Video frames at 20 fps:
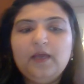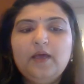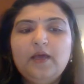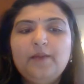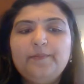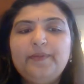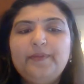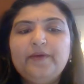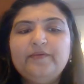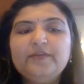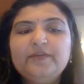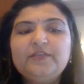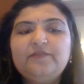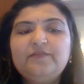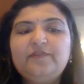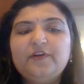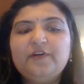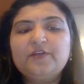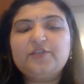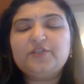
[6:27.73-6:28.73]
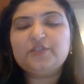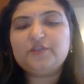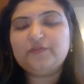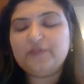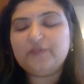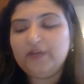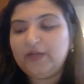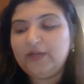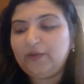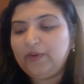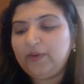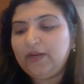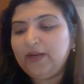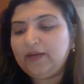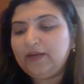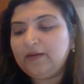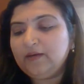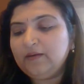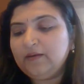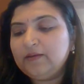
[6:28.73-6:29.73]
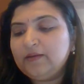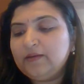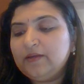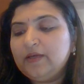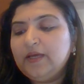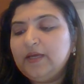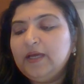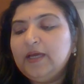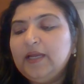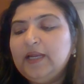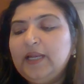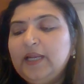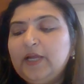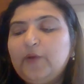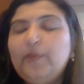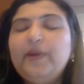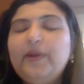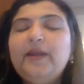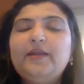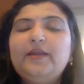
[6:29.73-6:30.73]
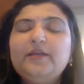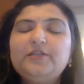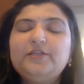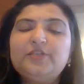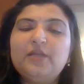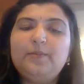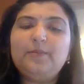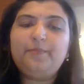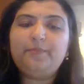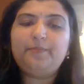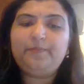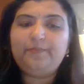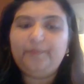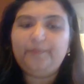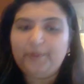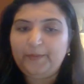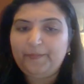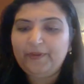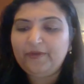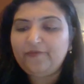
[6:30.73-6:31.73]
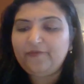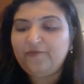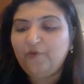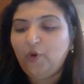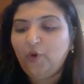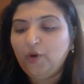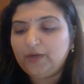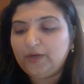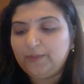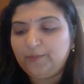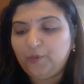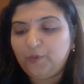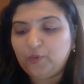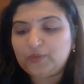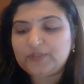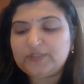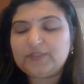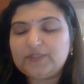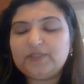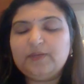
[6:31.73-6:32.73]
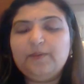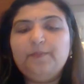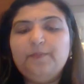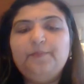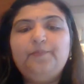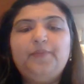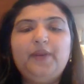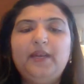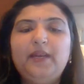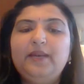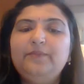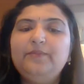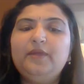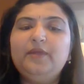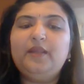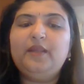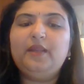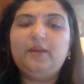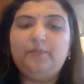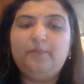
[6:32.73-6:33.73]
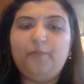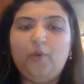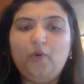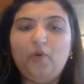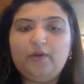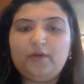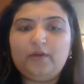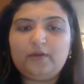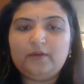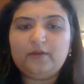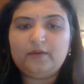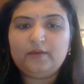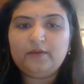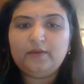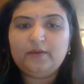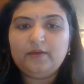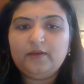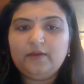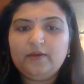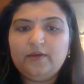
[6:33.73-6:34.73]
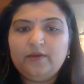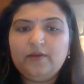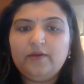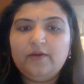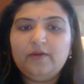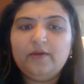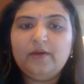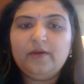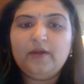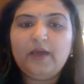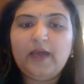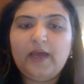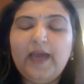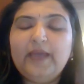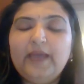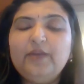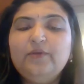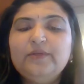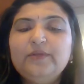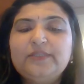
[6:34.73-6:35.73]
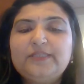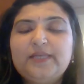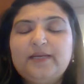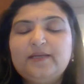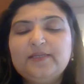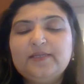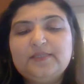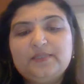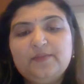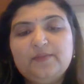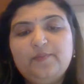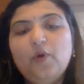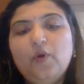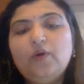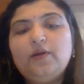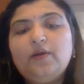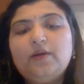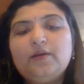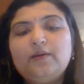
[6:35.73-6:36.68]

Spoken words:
Powers and functions of the liquidator. Liquidator shall prepare 4 reports: preliminary report, annual status report,